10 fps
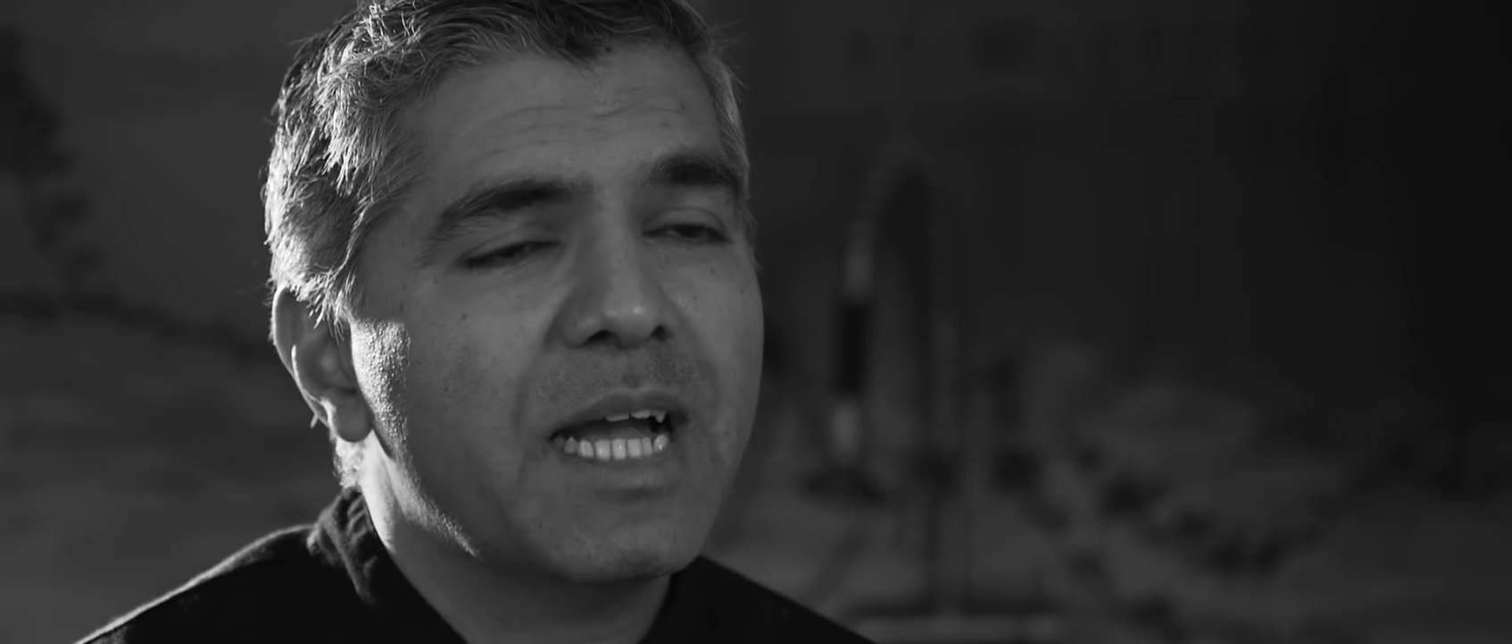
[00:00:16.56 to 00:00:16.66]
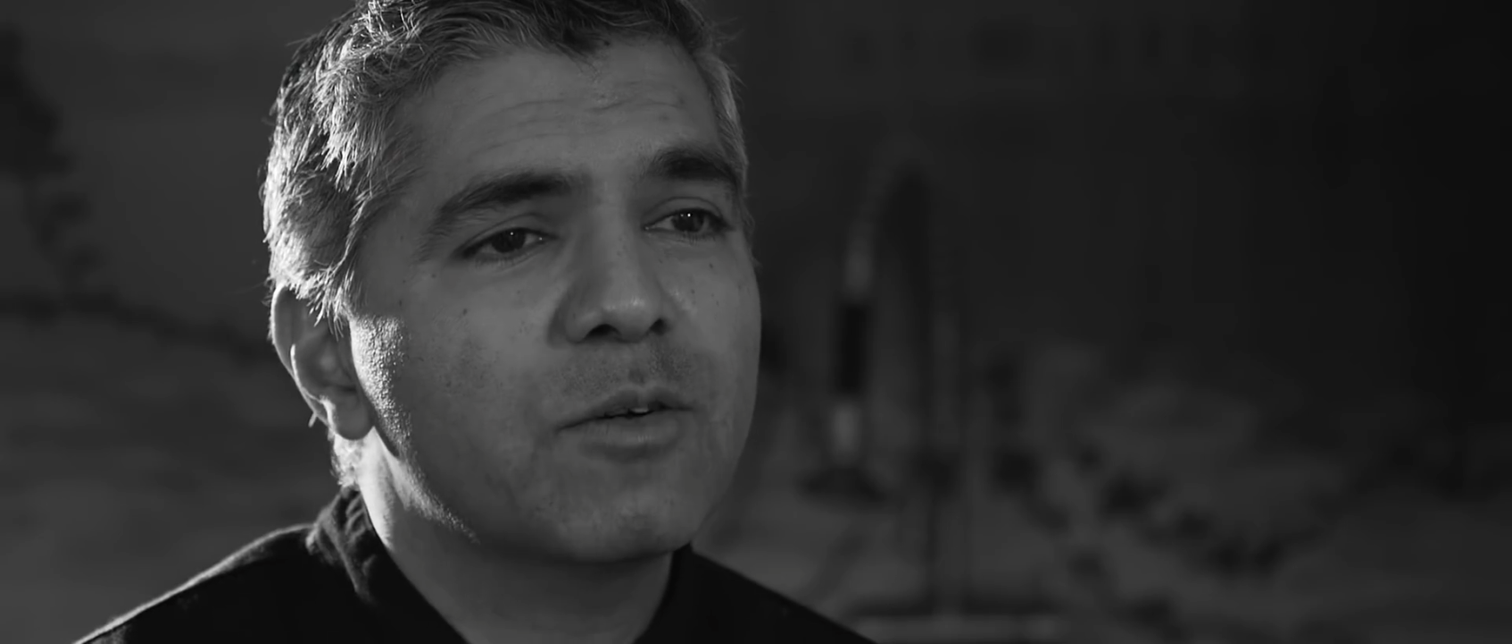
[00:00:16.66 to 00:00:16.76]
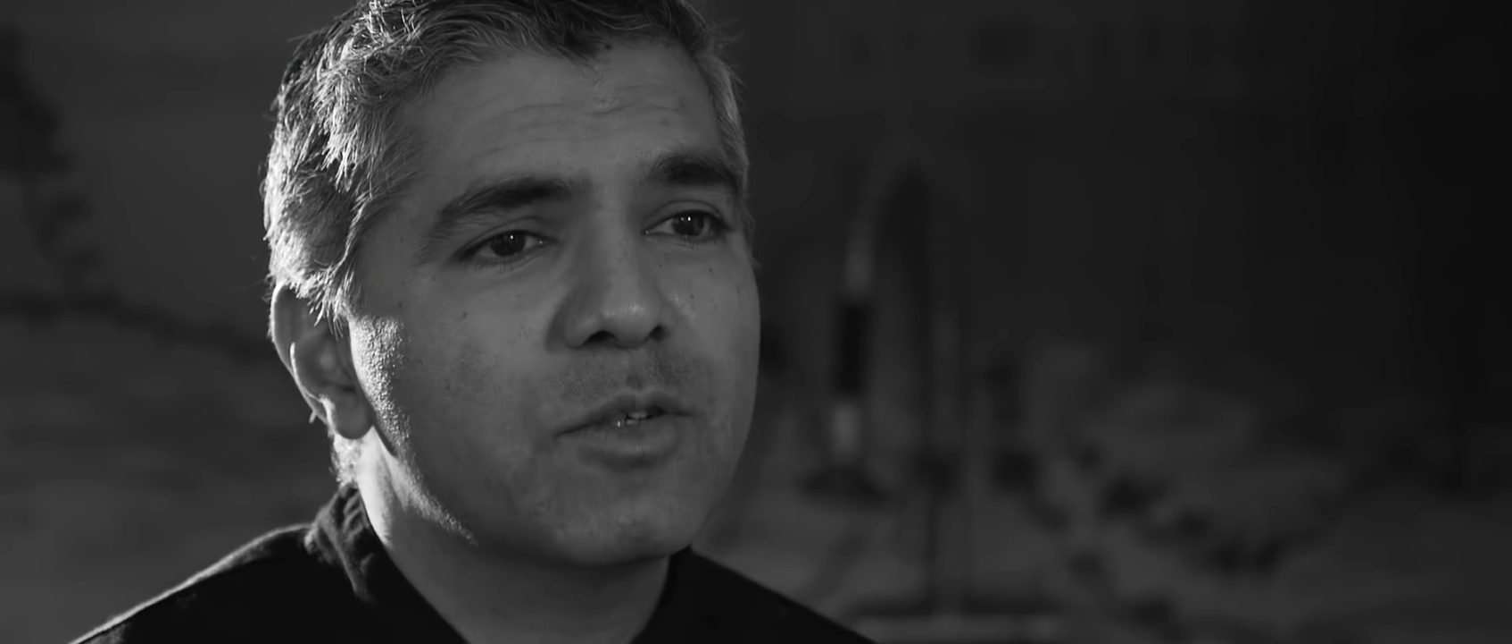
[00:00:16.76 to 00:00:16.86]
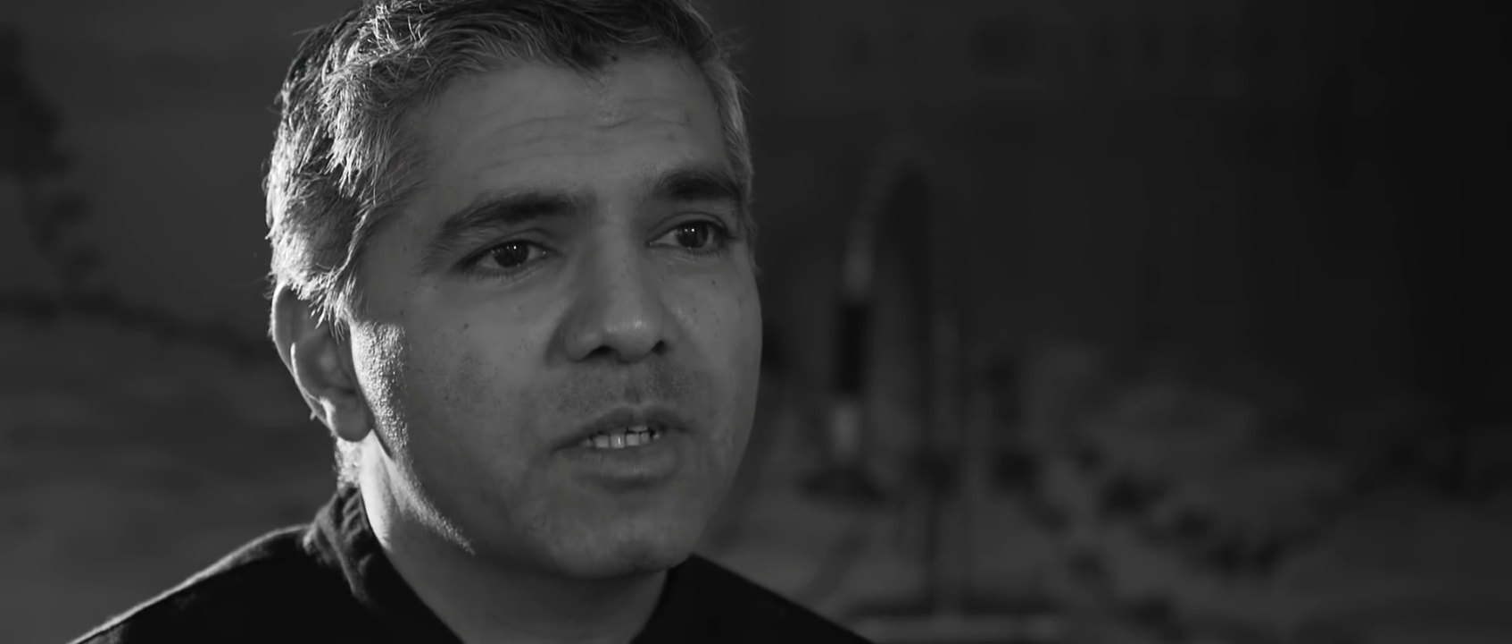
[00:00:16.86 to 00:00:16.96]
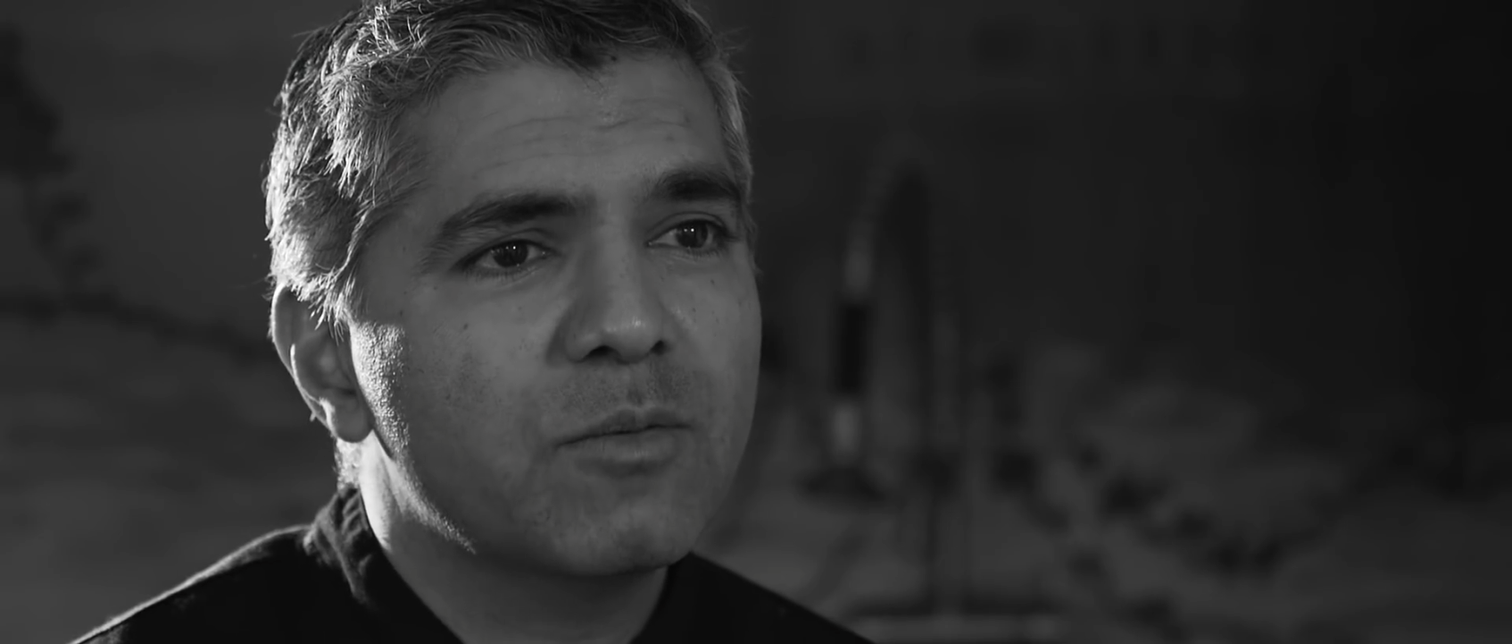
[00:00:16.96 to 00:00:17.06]
how
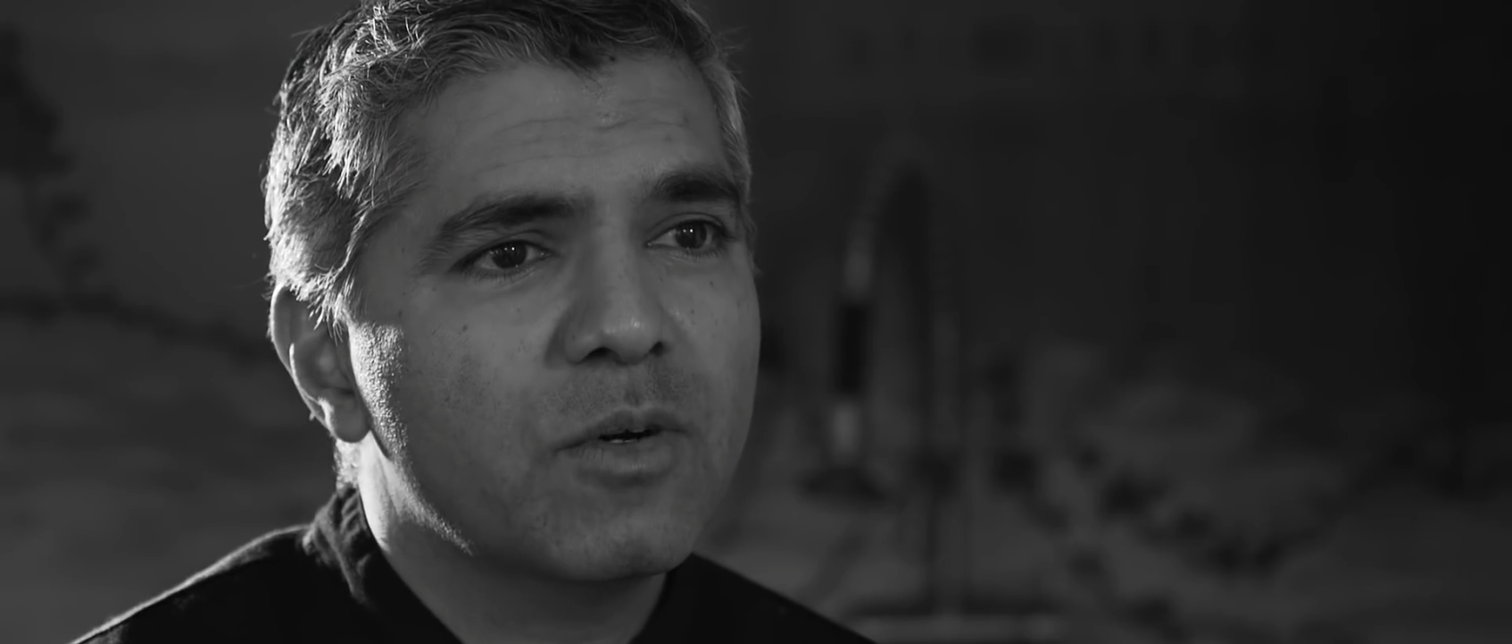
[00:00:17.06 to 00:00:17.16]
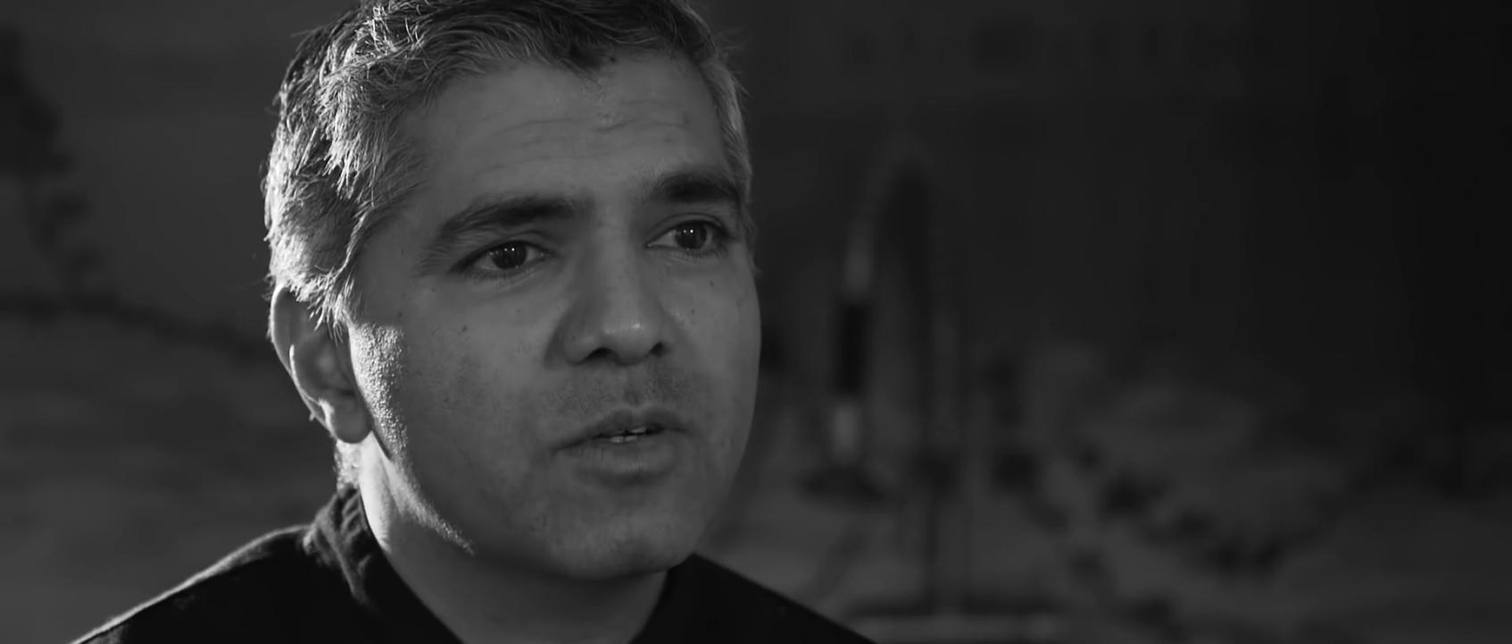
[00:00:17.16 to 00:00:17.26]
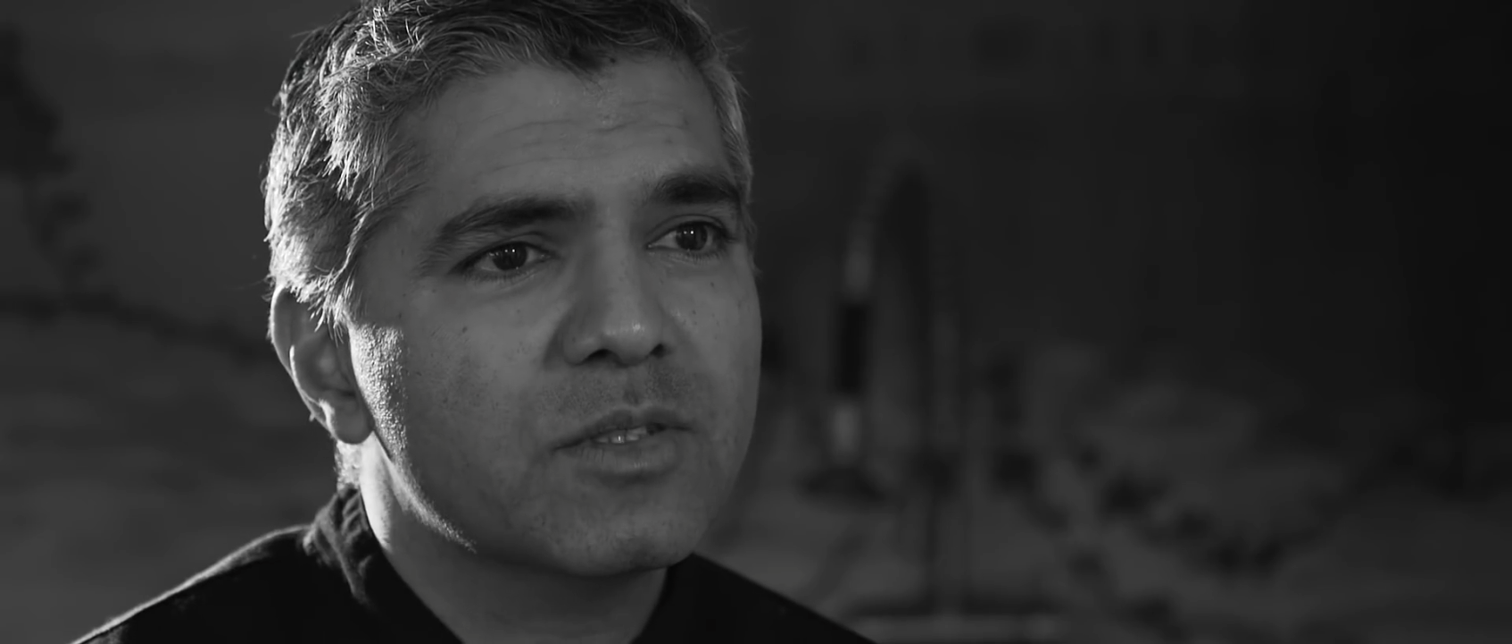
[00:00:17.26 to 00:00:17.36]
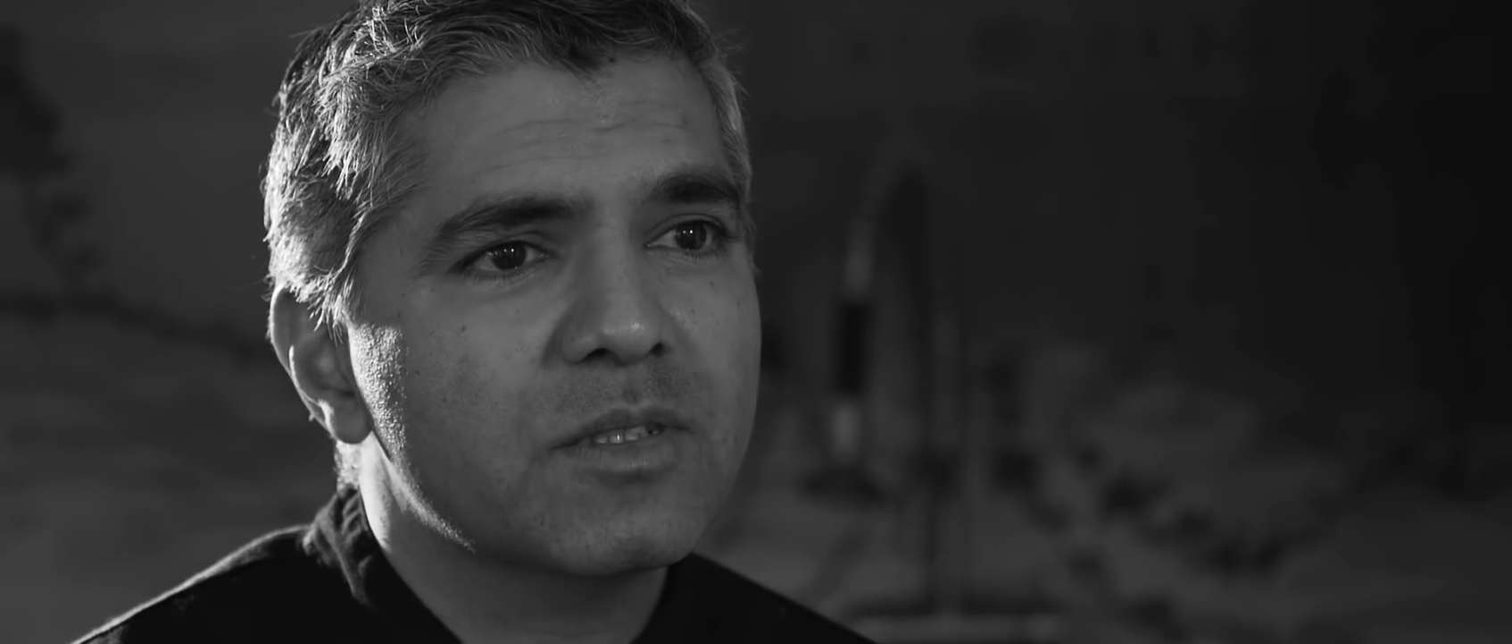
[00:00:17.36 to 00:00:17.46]
good it was